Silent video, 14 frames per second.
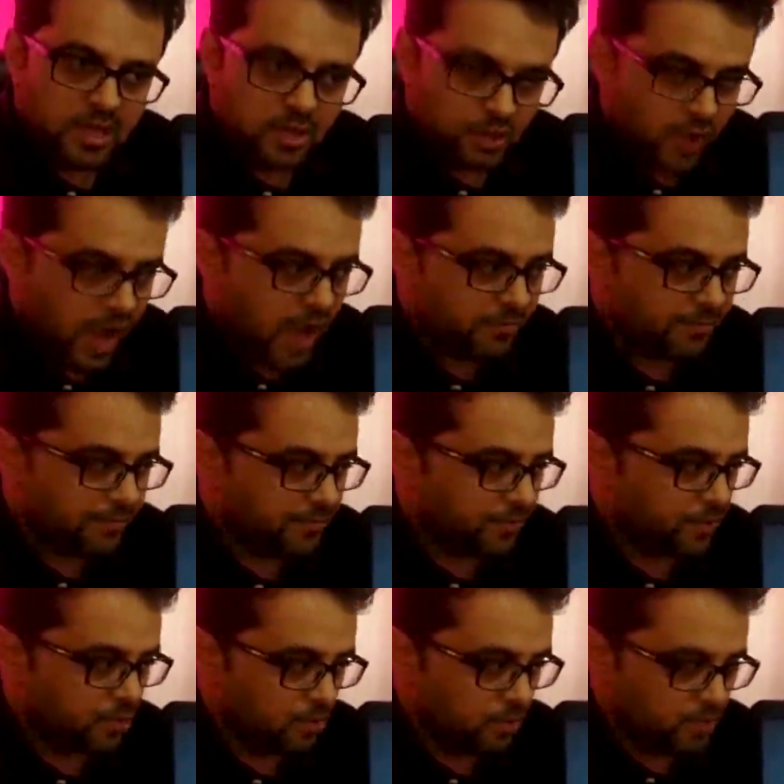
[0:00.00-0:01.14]
you have
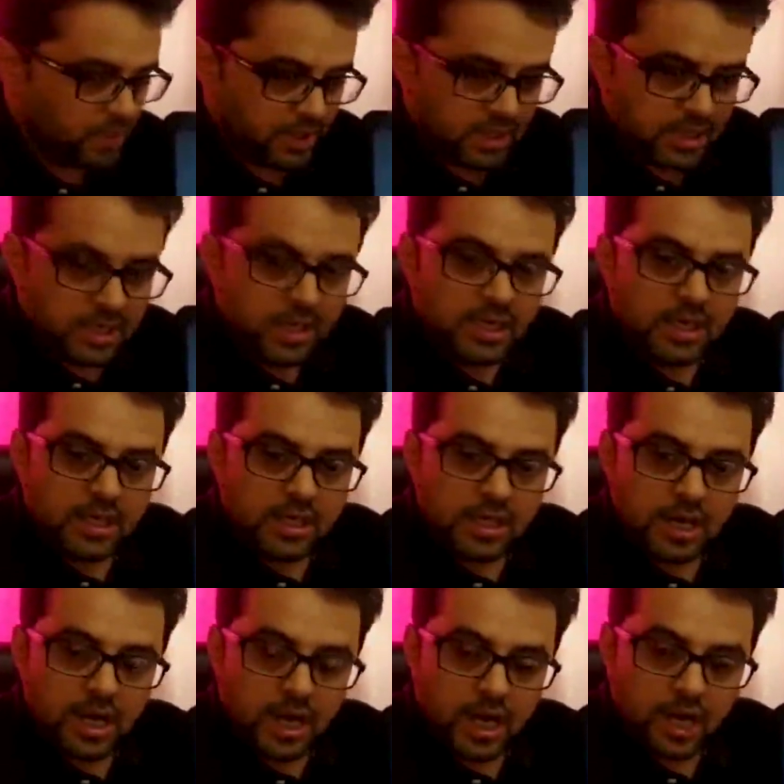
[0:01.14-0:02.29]
to be
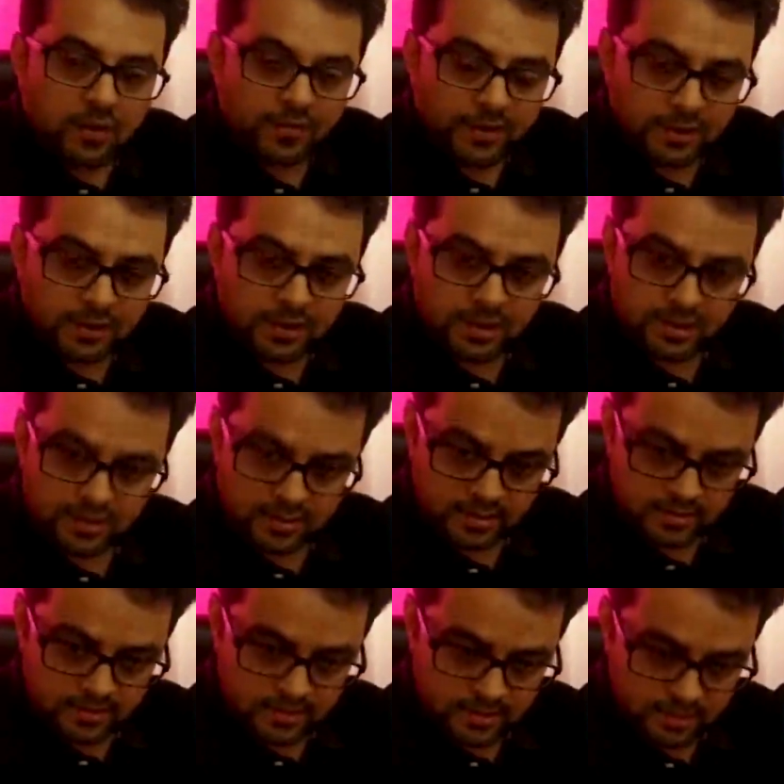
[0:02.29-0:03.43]
with
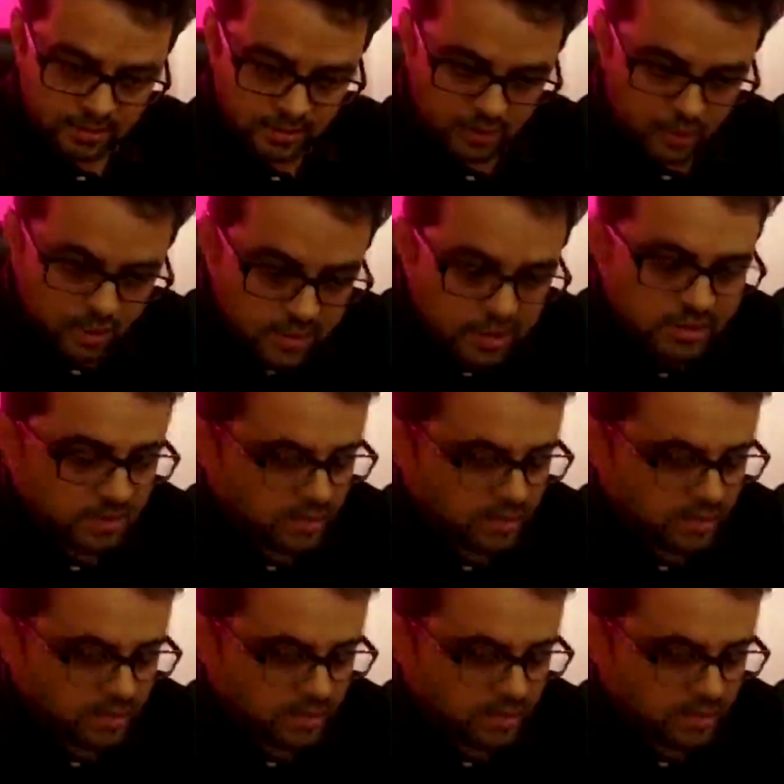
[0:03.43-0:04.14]
good